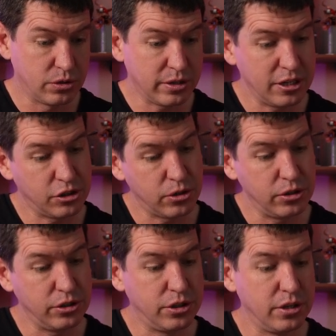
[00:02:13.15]
It's gonna turn
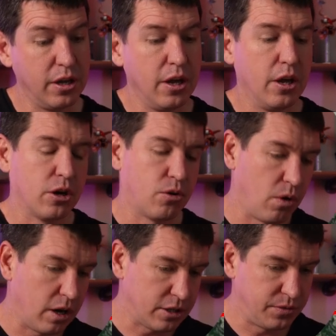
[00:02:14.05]
into
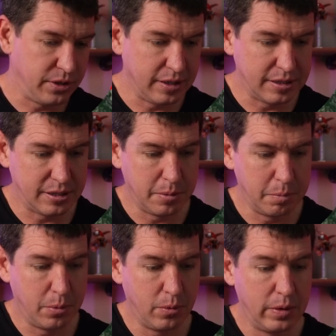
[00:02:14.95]
Crossville at some
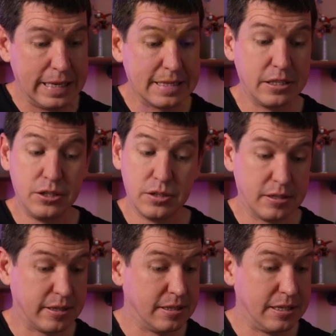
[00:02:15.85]
point.
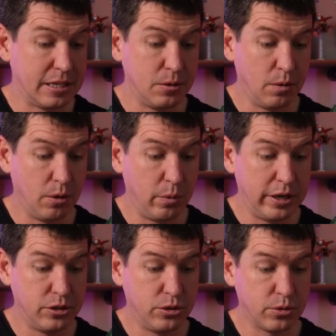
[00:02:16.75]
It's gonna take you all the way
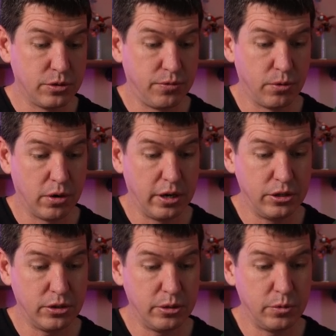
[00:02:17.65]
to Georgia
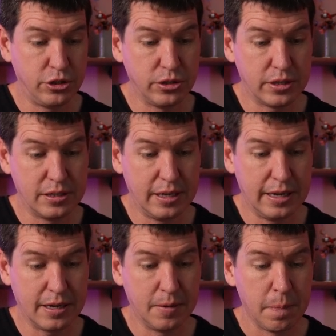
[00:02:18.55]
400, which you can
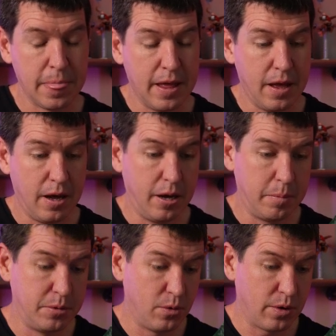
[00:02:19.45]
take
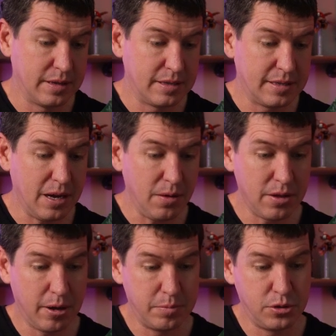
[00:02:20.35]
up north and
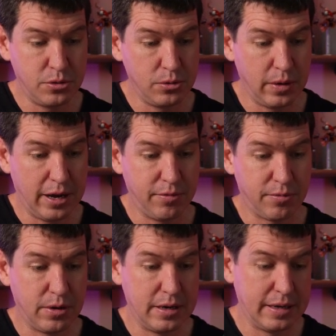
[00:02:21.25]
south, up to
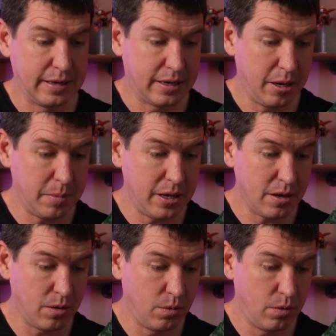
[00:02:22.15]
Alpharetta and Cumming,
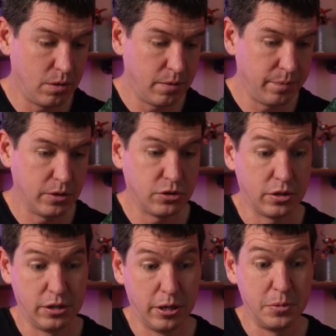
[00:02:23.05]

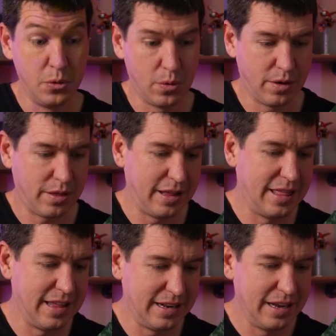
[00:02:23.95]
up north, and
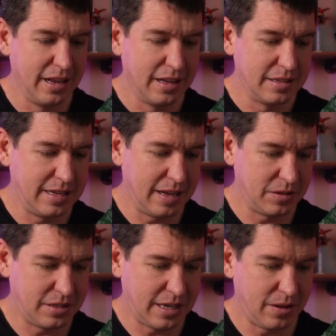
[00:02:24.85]
then down
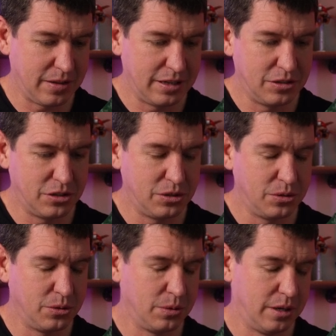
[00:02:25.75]
south
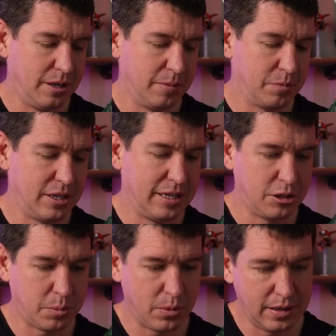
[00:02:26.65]
into Sandy
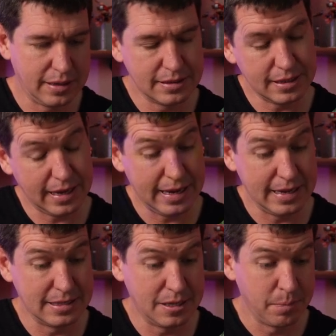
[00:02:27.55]
Springs
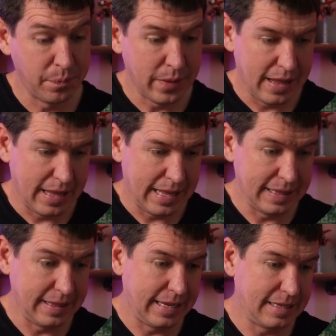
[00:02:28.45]
and
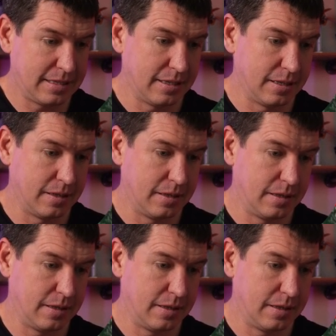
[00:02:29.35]
Atlanta.